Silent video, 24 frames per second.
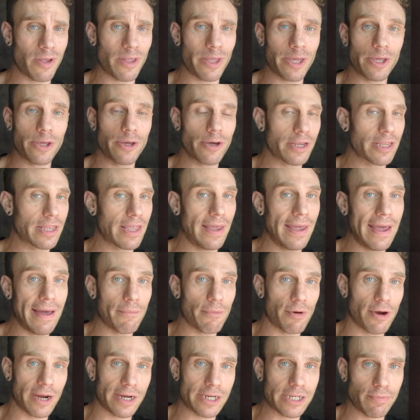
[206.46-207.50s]
really good
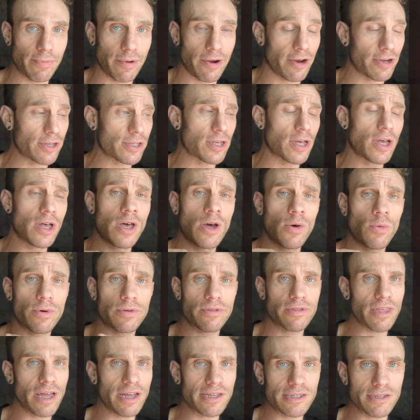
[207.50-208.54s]
camera experience
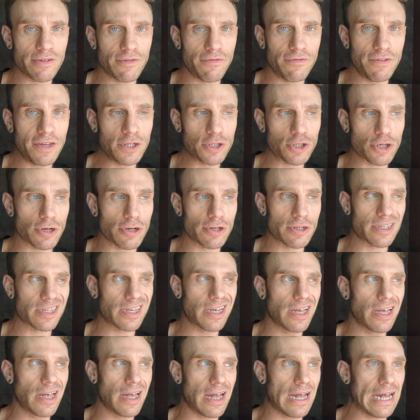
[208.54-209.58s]
with tons of features.
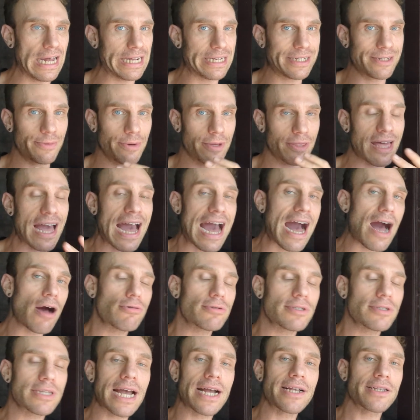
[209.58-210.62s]
And with
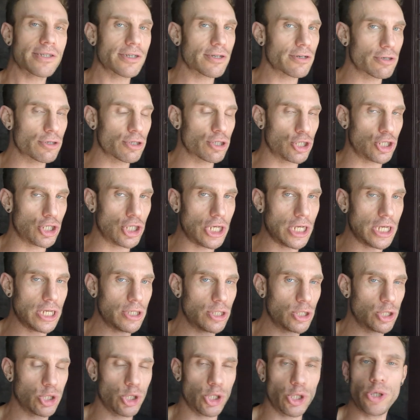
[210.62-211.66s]
how Tensor
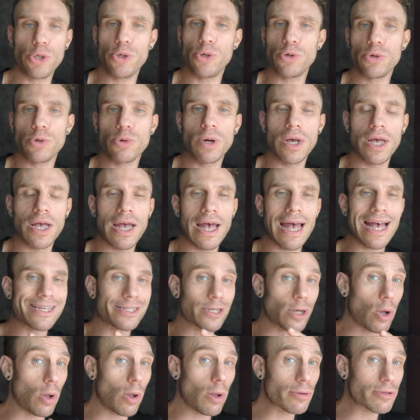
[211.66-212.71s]
G2 has
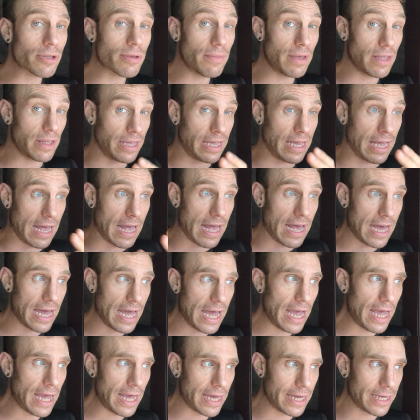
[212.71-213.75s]
ultimately
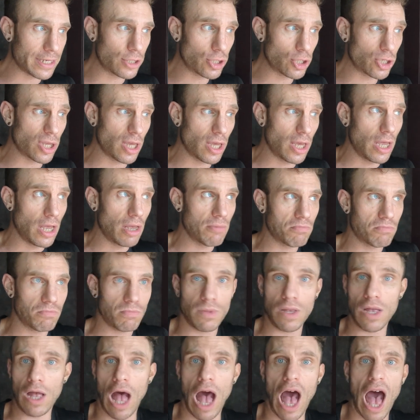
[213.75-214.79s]
aged,
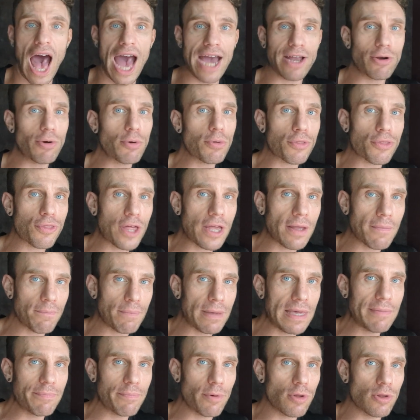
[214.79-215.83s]
I don't think
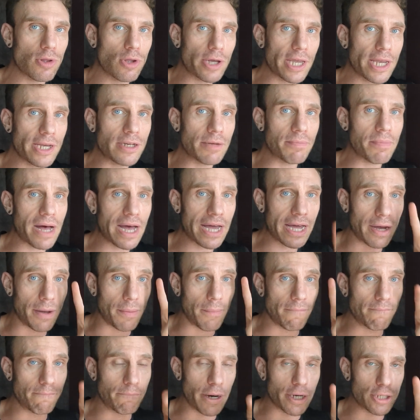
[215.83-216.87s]
people looking to buy a
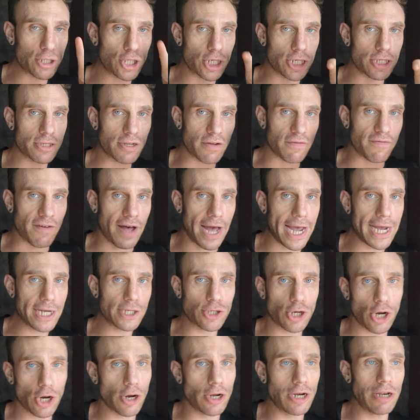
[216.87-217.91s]
budget
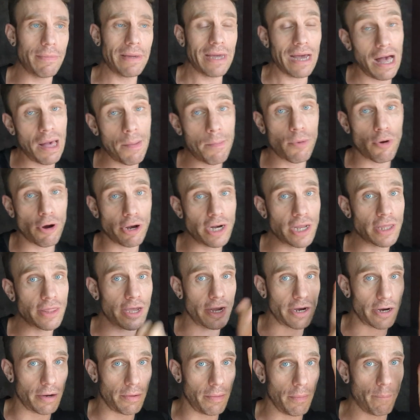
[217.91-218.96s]
device are going to be upgrading
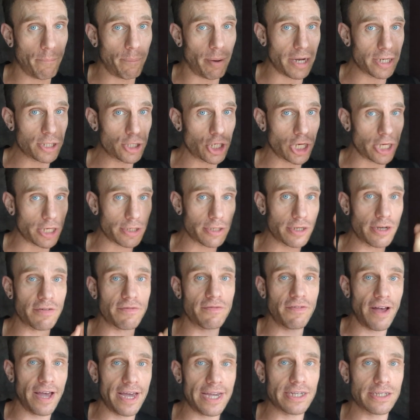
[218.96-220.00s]
their budget
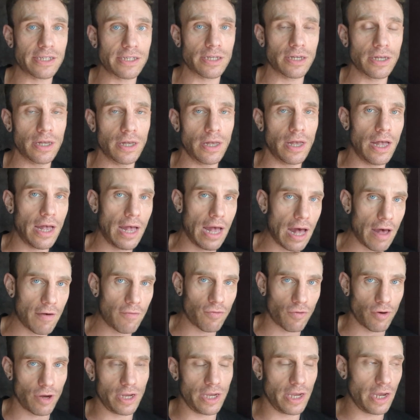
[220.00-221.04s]
device
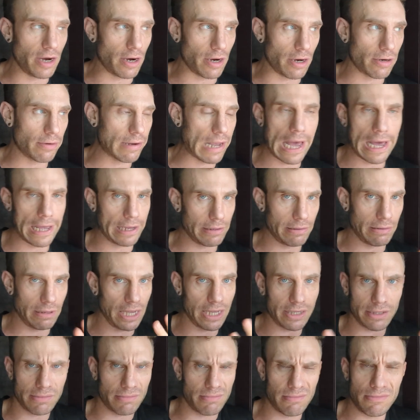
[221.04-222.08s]
every year. And
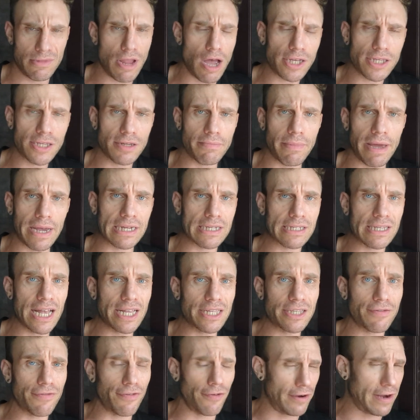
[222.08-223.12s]
it doesn't make
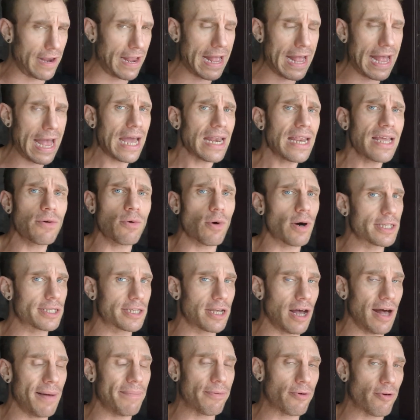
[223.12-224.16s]
sense for anyone
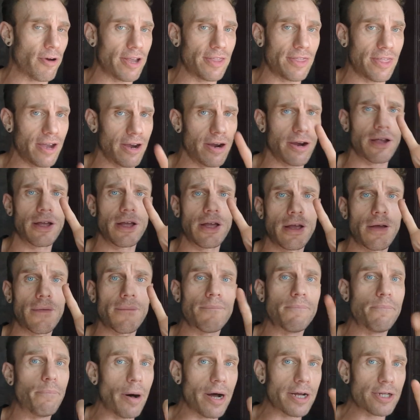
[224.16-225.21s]
to upgrade their
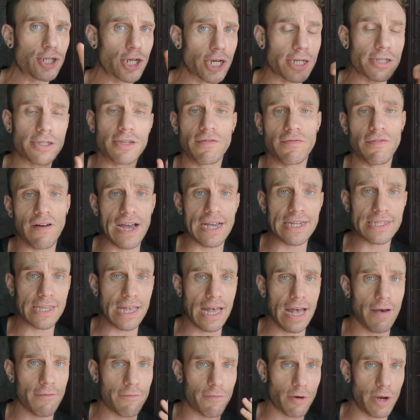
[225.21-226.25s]
budget device
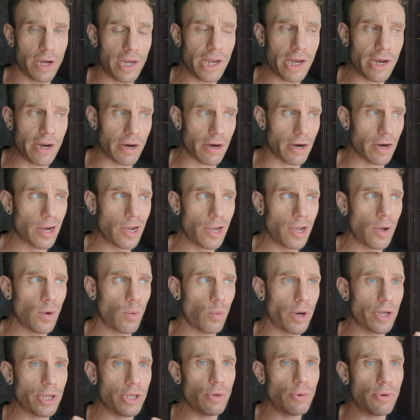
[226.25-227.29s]
every year
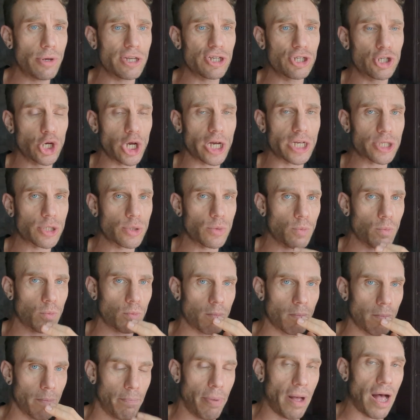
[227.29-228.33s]
when you could just
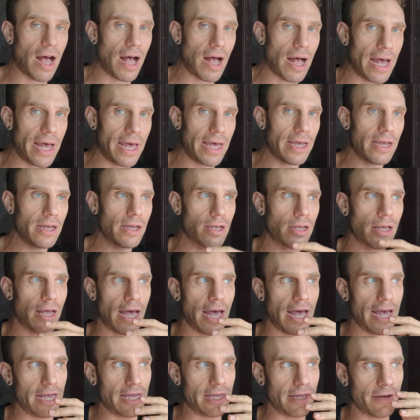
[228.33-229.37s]
buy
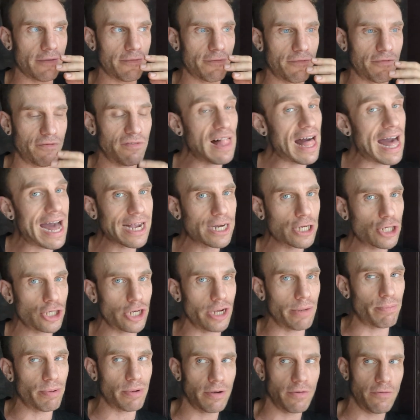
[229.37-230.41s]
a
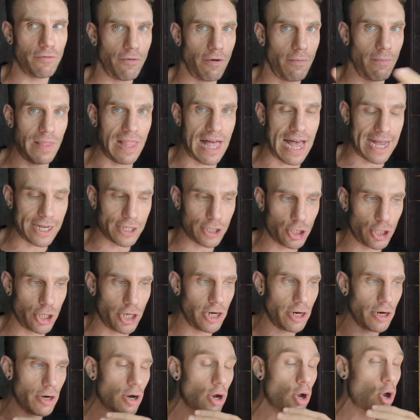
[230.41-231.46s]
flagship from last
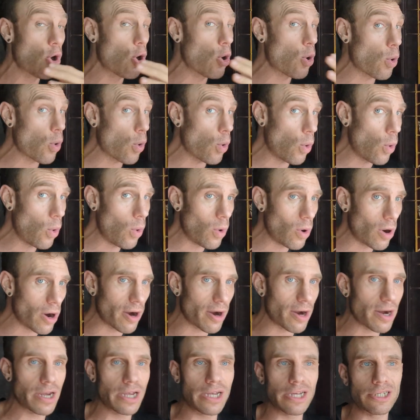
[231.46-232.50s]
year
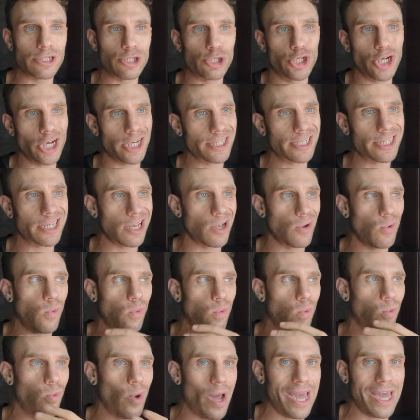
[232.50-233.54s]
or just
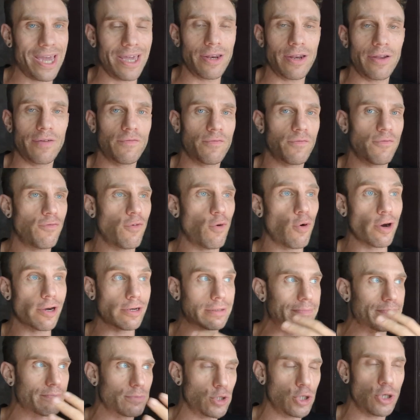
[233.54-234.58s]
wait
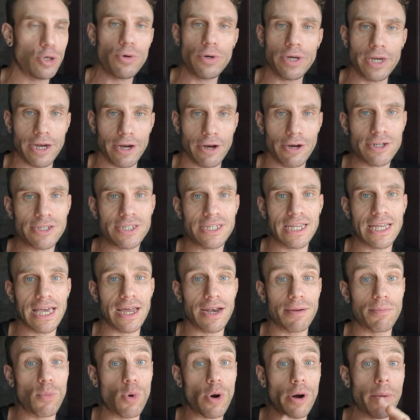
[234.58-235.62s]
for two years to
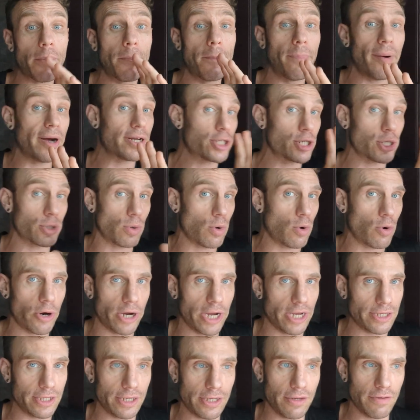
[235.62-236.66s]
get a more budget
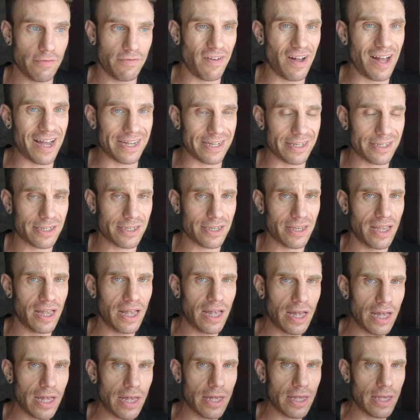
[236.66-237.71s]
oriented device.
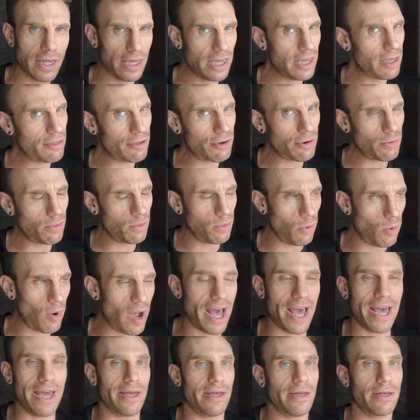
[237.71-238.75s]
Either
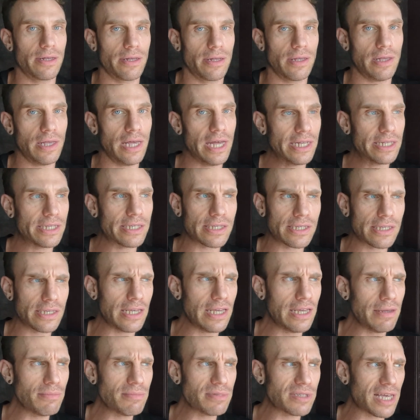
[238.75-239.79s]
way, it
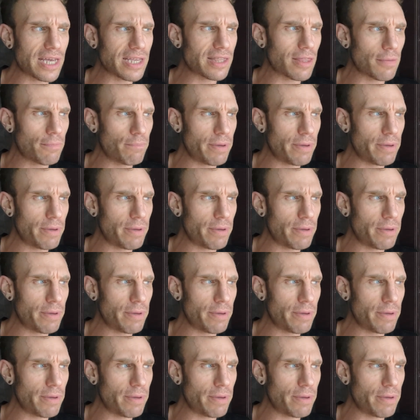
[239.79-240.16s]
seems like the